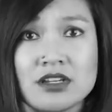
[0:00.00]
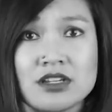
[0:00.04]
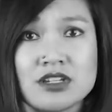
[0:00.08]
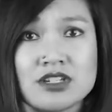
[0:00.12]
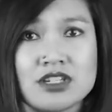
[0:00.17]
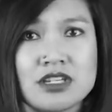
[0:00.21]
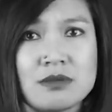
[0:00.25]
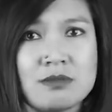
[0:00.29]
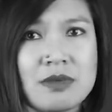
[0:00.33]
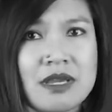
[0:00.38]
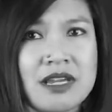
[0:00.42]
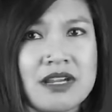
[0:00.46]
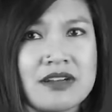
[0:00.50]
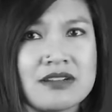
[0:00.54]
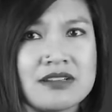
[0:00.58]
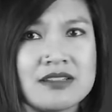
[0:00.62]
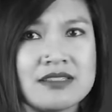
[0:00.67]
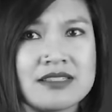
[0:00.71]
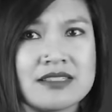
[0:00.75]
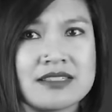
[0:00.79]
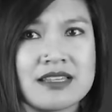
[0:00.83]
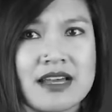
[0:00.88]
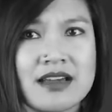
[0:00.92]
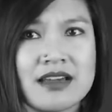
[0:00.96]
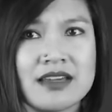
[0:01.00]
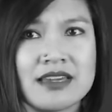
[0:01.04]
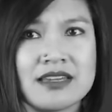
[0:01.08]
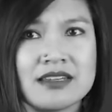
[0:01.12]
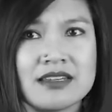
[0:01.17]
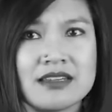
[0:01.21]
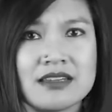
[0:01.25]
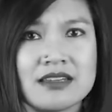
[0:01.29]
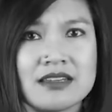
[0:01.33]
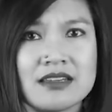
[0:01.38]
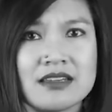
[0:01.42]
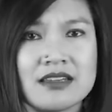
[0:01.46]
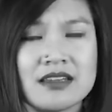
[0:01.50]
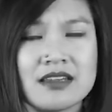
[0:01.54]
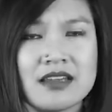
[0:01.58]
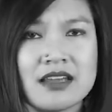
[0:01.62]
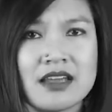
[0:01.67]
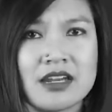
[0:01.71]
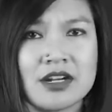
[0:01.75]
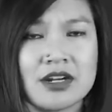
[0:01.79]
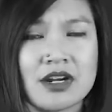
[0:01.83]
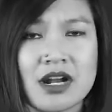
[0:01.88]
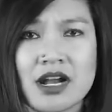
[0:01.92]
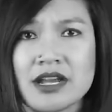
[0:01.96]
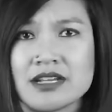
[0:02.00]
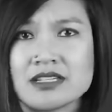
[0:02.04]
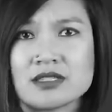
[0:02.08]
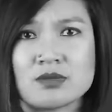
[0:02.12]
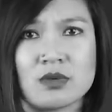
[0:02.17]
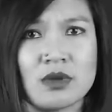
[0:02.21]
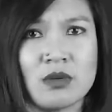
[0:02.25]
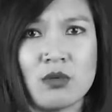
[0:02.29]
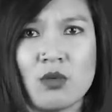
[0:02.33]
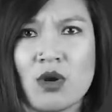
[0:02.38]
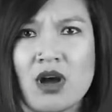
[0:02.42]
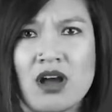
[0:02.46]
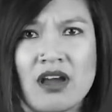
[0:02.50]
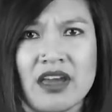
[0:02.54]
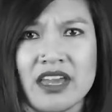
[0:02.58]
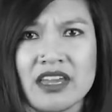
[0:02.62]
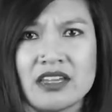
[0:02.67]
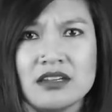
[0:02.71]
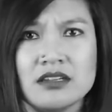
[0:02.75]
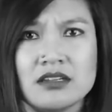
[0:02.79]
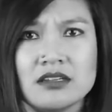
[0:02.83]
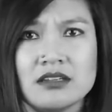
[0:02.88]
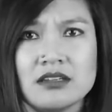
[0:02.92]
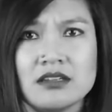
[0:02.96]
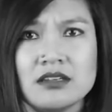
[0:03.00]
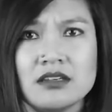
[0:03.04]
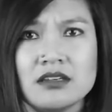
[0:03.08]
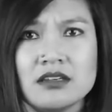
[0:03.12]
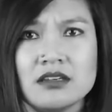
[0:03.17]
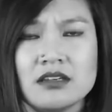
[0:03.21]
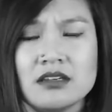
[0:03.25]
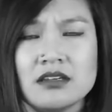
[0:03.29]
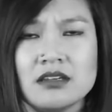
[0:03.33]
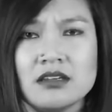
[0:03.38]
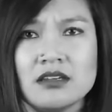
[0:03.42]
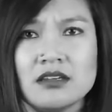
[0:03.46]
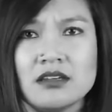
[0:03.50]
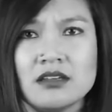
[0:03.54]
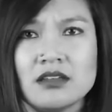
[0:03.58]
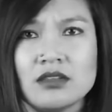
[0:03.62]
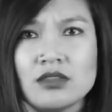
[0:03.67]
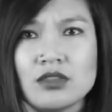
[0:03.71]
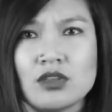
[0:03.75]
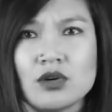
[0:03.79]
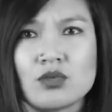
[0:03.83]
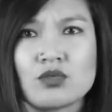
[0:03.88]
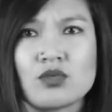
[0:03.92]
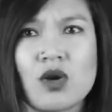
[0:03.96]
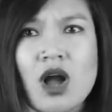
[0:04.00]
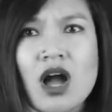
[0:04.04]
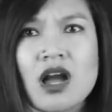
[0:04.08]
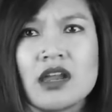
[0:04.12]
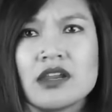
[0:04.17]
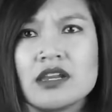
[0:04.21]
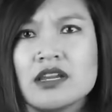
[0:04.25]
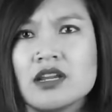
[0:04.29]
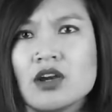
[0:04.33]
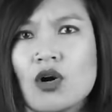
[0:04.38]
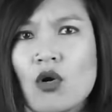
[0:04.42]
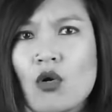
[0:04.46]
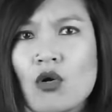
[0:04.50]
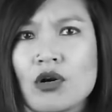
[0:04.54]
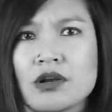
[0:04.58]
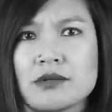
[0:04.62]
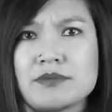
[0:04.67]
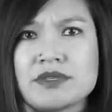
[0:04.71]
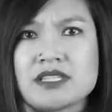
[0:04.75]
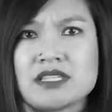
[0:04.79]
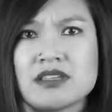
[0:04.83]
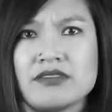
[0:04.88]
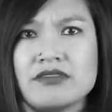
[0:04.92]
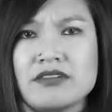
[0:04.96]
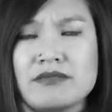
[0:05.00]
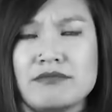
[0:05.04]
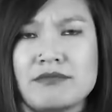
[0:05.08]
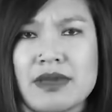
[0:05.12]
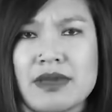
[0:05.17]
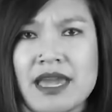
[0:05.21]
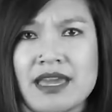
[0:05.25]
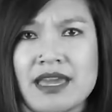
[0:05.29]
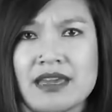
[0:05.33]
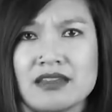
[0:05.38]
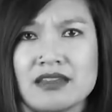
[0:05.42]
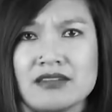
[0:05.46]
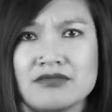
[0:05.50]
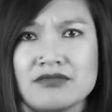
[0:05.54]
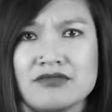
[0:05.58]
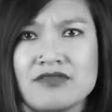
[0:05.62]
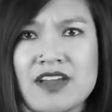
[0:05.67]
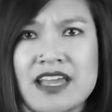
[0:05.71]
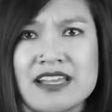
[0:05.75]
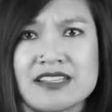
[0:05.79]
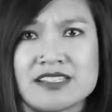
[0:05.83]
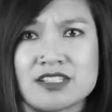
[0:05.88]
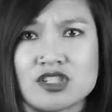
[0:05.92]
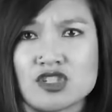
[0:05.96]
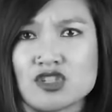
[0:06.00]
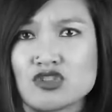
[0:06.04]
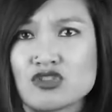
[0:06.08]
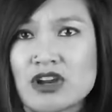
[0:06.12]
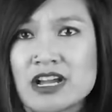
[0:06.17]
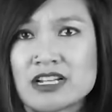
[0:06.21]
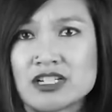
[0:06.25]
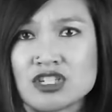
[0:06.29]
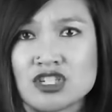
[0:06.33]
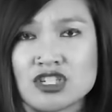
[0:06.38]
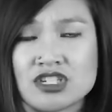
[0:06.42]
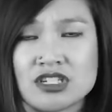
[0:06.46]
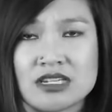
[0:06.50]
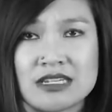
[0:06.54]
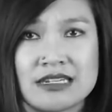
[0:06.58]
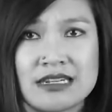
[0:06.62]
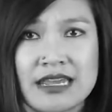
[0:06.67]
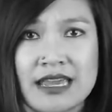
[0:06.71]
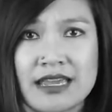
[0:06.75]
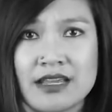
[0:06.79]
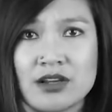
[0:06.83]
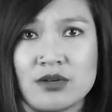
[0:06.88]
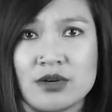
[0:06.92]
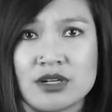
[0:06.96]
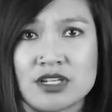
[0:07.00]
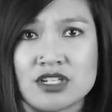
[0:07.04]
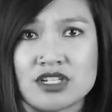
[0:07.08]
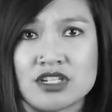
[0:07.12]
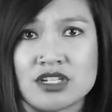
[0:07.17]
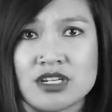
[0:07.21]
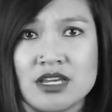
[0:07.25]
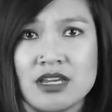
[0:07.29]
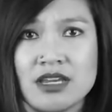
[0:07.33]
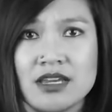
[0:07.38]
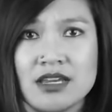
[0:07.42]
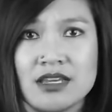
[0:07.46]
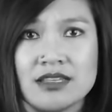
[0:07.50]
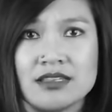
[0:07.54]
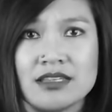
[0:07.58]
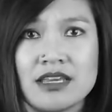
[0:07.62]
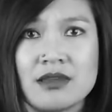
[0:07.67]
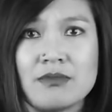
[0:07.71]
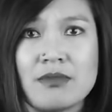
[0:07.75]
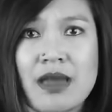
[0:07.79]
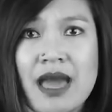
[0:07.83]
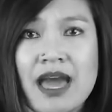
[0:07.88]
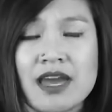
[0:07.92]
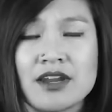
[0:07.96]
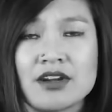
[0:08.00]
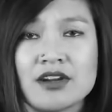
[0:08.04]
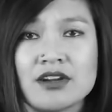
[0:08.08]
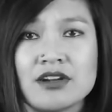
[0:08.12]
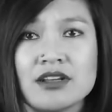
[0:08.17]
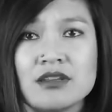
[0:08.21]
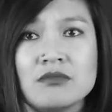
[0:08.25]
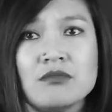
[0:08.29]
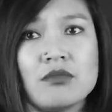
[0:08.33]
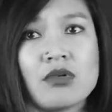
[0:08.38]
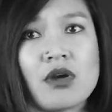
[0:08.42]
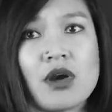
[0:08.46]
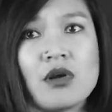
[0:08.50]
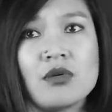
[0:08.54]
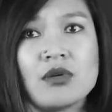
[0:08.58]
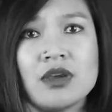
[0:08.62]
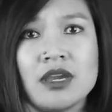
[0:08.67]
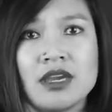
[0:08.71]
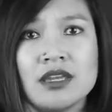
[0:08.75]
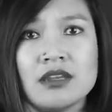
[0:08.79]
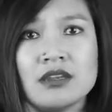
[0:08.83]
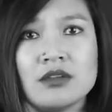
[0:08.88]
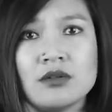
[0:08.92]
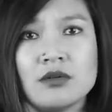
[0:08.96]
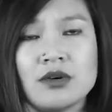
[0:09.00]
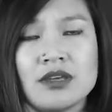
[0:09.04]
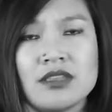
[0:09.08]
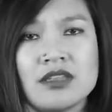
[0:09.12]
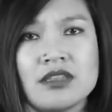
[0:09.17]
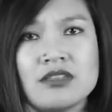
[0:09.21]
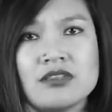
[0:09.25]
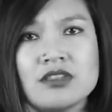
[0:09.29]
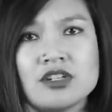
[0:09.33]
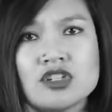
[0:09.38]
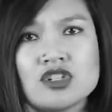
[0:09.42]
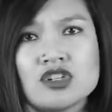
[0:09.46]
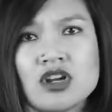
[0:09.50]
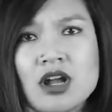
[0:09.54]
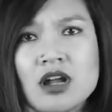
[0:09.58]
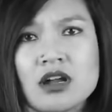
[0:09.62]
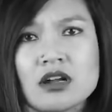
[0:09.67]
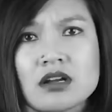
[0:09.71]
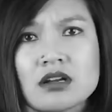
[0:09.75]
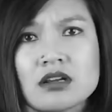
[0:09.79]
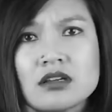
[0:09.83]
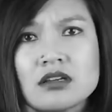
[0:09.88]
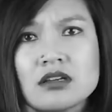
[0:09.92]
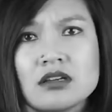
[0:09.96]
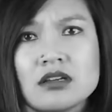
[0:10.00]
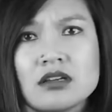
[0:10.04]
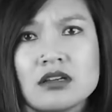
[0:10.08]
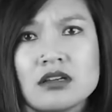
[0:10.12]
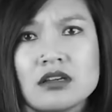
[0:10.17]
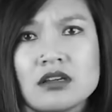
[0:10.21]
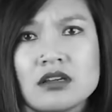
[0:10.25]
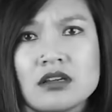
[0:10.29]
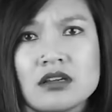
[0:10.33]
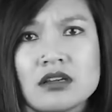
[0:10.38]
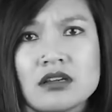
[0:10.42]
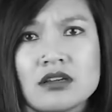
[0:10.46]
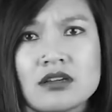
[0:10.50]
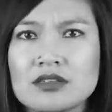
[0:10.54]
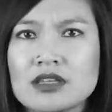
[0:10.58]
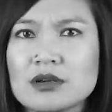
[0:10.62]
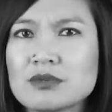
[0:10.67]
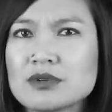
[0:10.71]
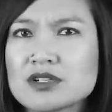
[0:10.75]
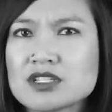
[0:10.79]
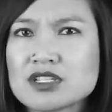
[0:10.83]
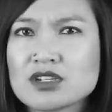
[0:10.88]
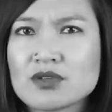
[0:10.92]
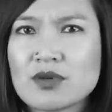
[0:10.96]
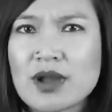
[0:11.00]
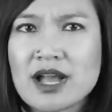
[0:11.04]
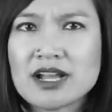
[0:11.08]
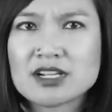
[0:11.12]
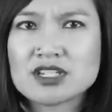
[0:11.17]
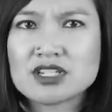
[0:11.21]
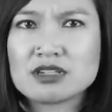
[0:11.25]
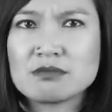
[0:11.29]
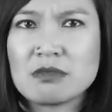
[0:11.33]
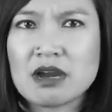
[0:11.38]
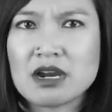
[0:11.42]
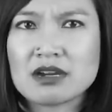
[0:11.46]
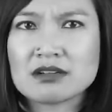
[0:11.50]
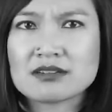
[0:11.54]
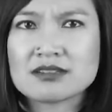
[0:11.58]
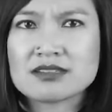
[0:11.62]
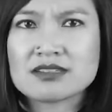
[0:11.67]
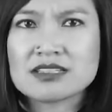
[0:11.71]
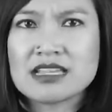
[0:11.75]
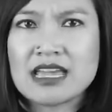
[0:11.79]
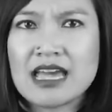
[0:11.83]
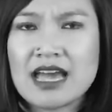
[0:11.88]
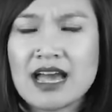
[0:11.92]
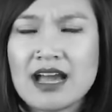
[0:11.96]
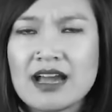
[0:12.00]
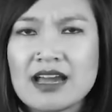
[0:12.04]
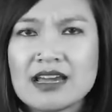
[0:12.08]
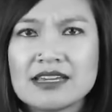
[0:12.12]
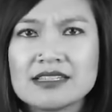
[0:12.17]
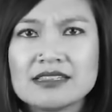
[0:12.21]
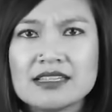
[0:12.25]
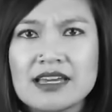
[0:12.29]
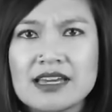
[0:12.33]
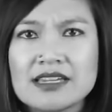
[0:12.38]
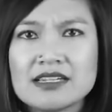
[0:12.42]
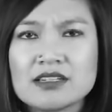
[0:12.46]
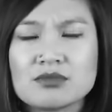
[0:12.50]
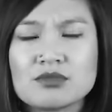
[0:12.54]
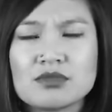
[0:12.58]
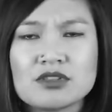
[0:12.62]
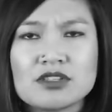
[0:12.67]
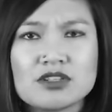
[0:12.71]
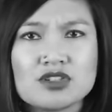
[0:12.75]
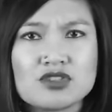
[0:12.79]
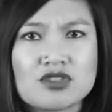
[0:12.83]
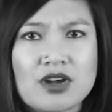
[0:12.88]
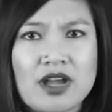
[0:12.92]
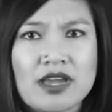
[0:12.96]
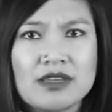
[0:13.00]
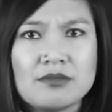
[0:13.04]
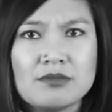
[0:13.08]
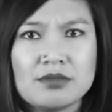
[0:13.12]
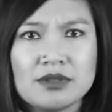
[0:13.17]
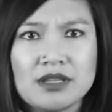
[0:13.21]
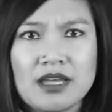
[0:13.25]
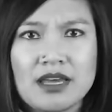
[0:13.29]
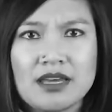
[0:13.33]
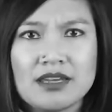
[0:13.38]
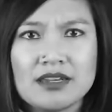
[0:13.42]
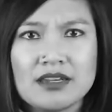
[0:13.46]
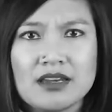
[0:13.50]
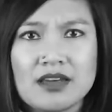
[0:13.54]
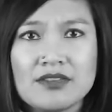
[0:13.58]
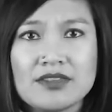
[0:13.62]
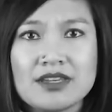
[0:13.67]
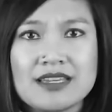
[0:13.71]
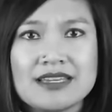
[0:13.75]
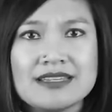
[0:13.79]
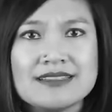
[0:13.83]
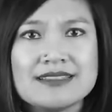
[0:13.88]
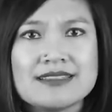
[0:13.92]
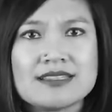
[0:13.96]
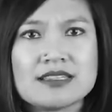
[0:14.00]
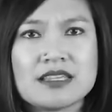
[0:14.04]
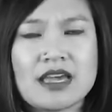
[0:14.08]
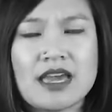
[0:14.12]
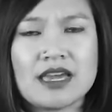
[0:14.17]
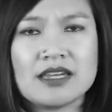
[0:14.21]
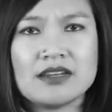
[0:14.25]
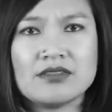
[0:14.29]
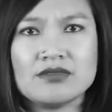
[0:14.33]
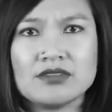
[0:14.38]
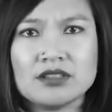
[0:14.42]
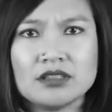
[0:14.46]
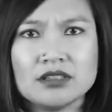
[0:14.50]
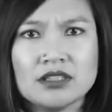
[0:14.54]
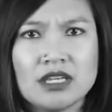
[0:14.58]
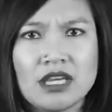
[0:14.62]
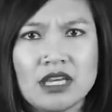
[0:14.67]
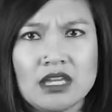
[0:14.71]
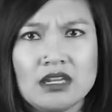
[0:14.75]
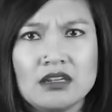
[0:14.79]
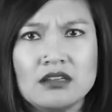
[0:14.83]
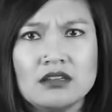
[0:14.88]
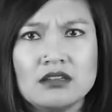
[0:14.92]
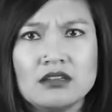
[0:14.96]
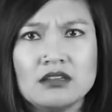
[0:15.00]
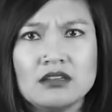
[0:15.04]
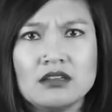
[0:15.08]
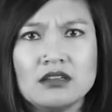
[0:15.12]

She peered inside, and her eyes went wide. The rotting corpse of a man, face stretched in anguish, lay battered and broken within the trunk. There were scratch marks highlighted with dried blood on the inside of the lid.